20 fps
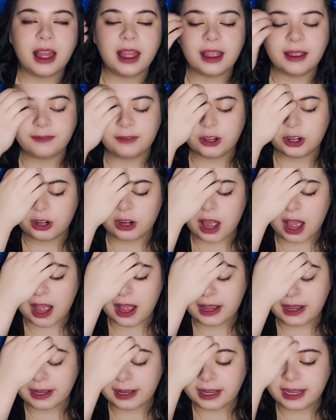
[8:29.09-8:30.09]
If you're
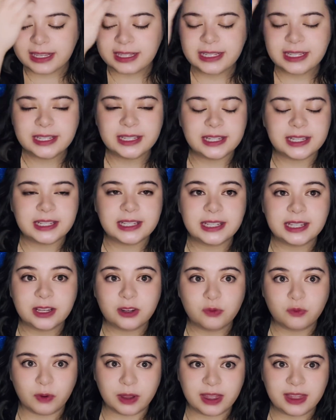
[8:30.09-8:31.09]
not
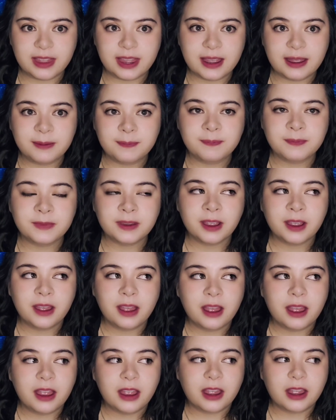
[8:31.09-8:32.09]
consistent with them,
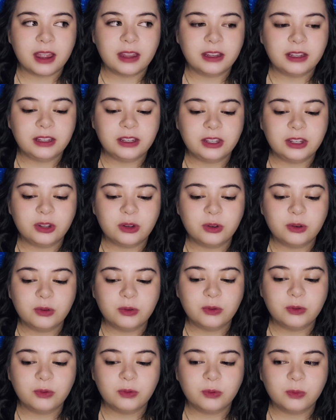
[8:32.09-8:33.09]

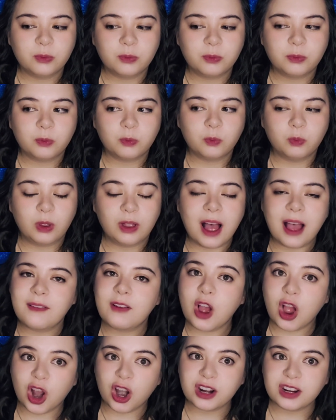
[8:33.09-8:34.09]
you will
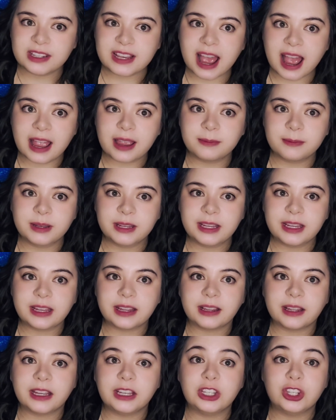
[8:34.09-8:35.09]
have a hard time
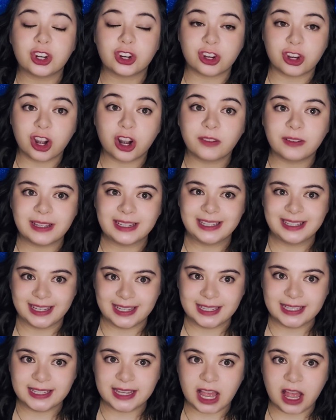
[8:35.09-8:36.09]
healing your nervous
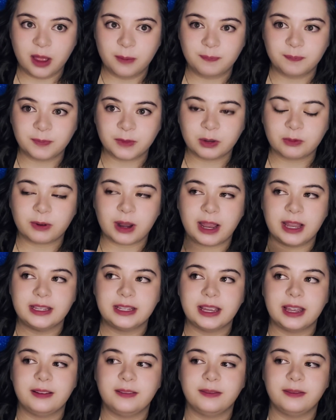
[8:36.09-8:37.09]
system,
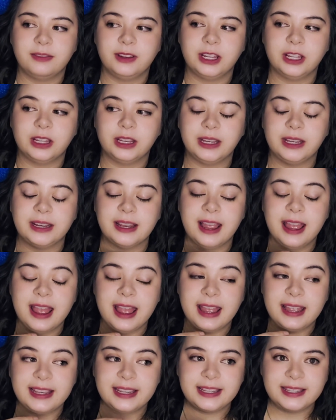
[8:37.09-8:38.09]
right? And feeling
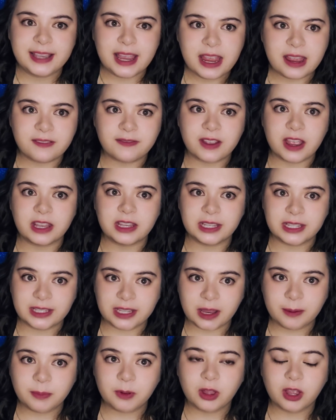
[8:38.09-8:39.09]
safe and
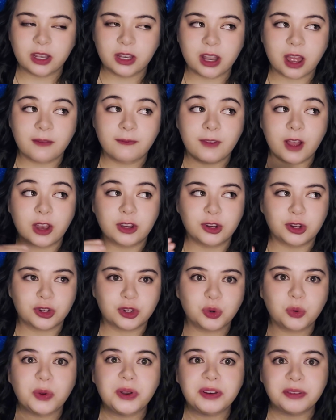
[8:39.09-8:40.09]
stable enough on your
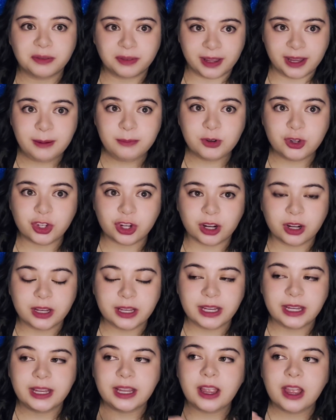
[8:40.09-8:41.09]
twin flame
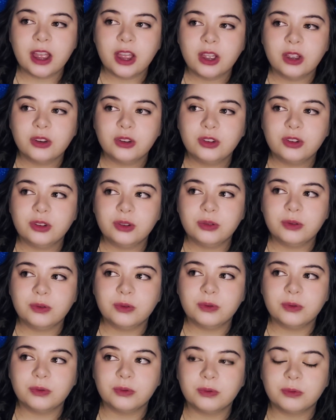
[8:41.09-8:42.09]
journey
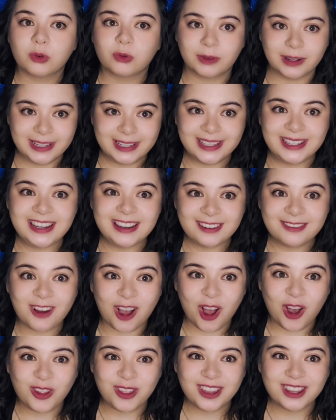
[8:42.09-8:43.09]
to receive
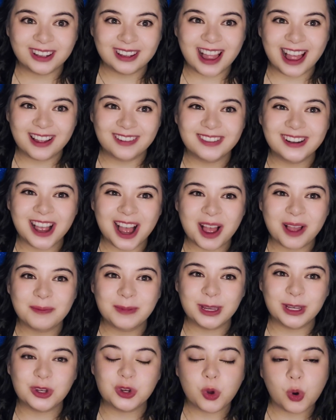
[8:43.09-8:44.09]
all the love
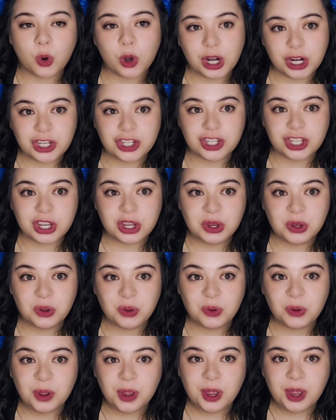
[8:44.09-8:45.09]
coming towards
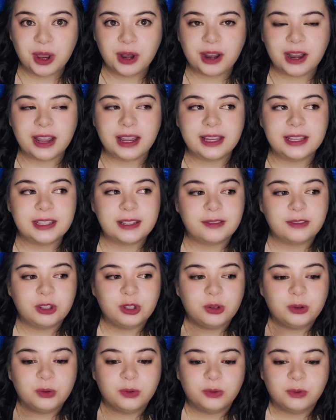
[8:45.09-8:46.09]
you, right? Because if
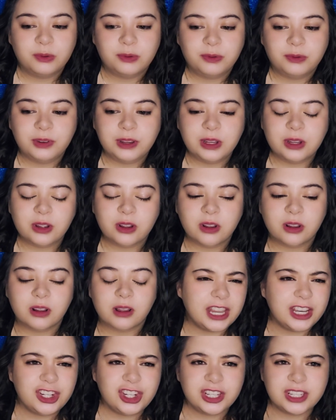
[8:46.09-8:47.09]
you
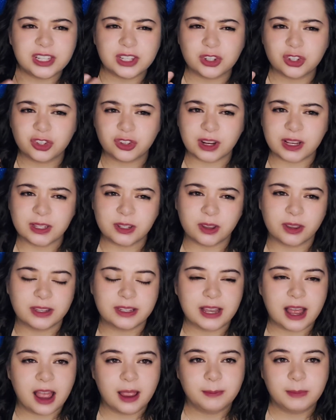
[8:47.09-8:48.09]
feel anxious and stressed all the
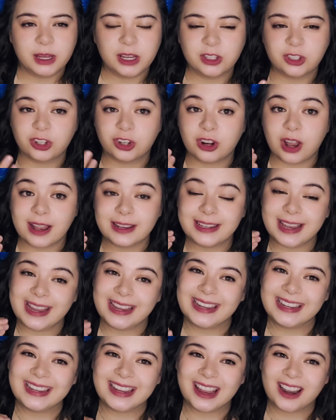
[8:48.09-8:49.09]
time because you're not
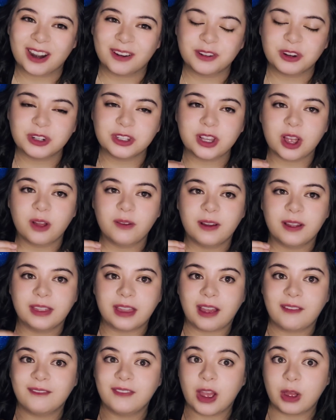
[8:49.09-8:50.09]
taking care of yourself on
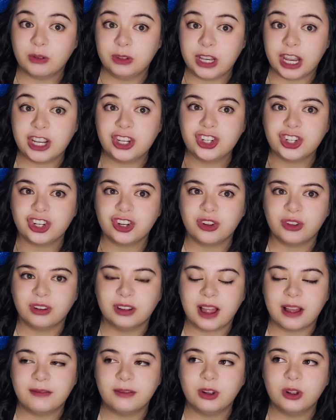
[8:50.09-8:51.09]
that foundational
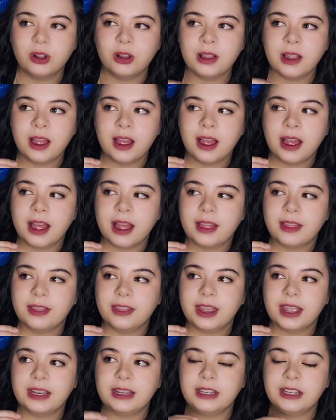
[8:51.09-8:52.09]
level,
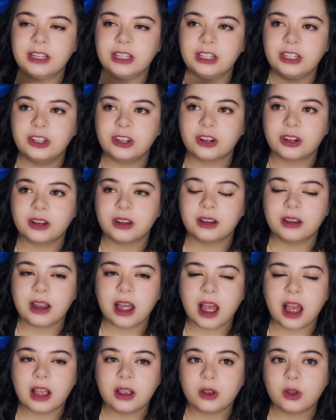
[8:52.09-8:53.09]
then you're
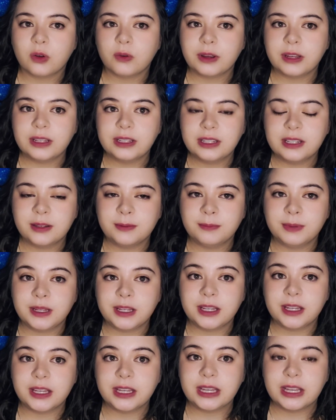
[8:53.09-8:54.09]
not going to
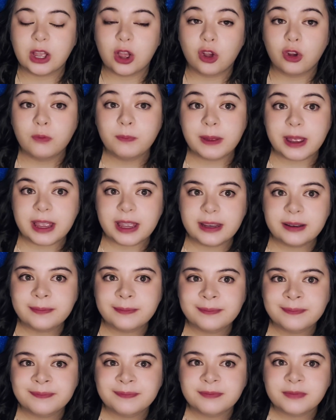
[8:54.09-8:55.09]
be
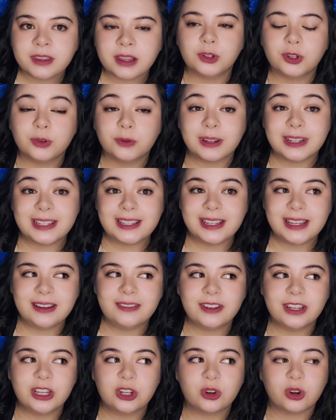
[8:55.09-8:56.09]
open to
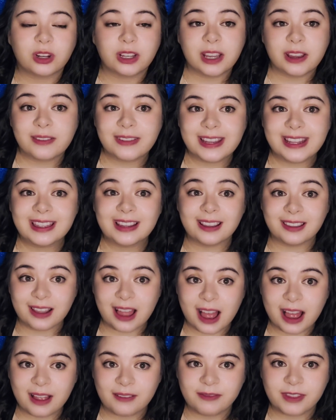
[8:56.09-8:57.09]
receiving or giving the
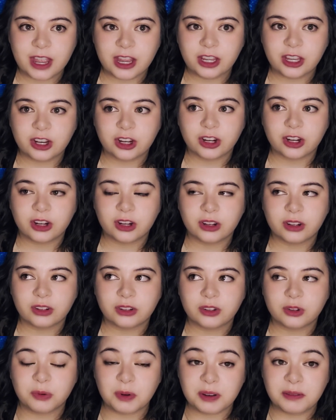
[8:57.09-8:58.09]
love that your
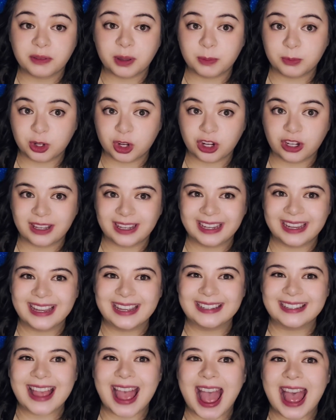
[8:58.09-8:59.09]
twin flame journey
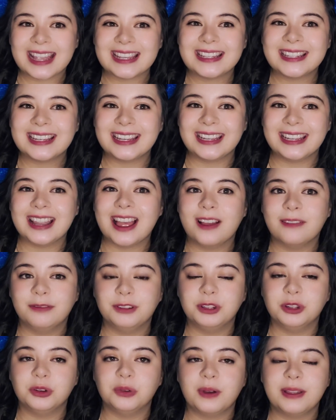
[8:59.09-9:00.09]
is asking of
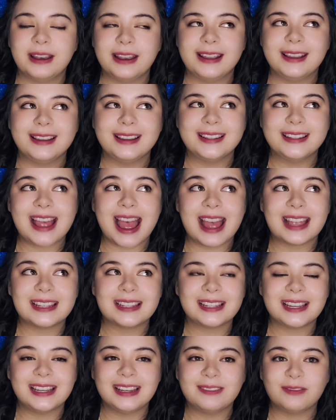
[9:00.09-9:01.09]
you. And it is
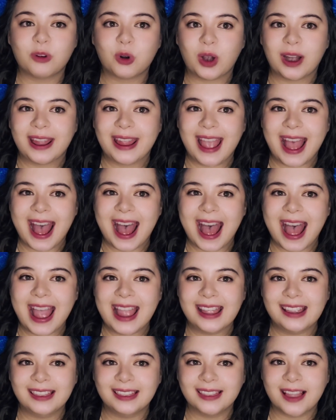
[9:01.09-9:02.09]
asking for a
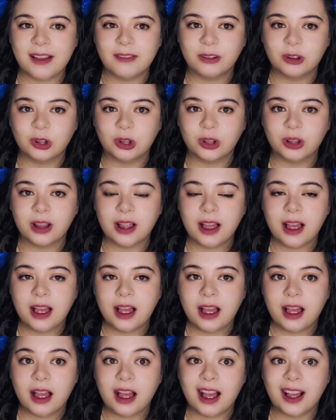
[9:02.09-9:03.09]
high level
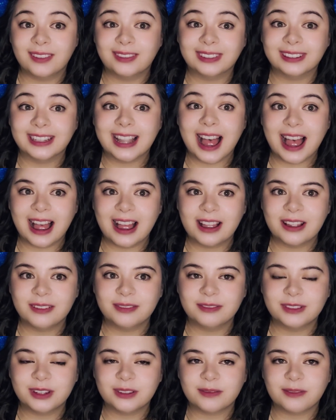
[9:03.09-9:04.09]
of
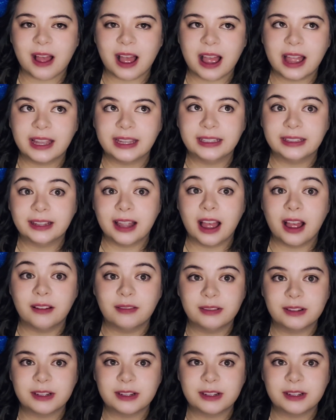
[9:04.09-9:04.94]
love, divine love,